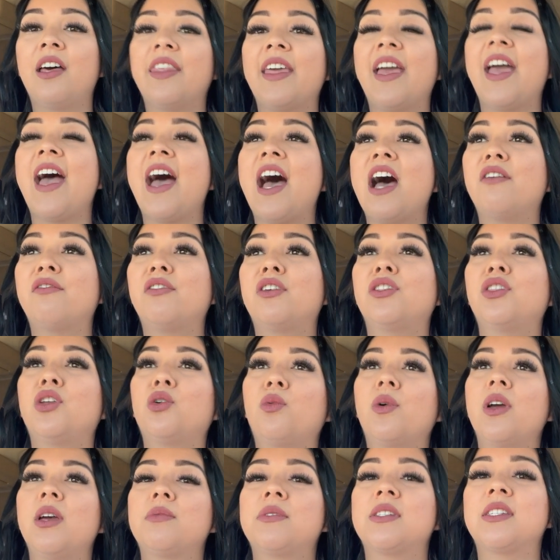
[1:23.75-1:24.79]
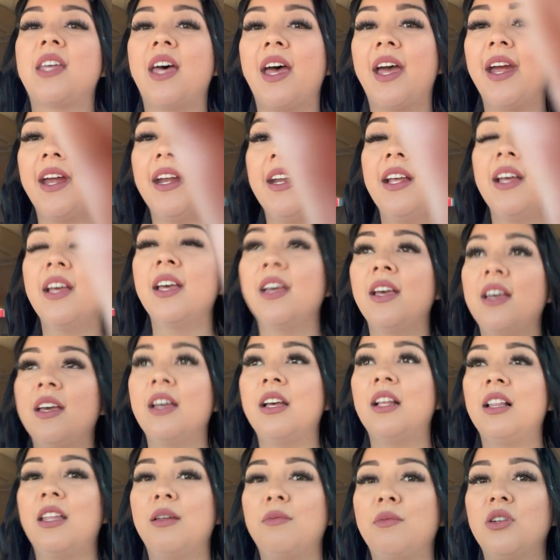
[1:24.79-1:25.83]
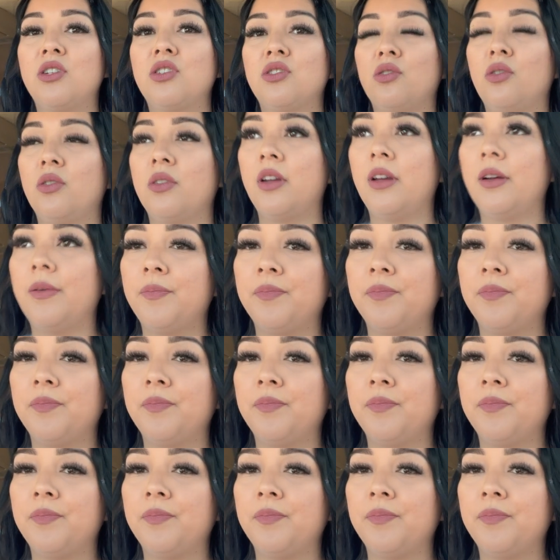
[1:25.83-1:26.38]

have on their website. Let me show you.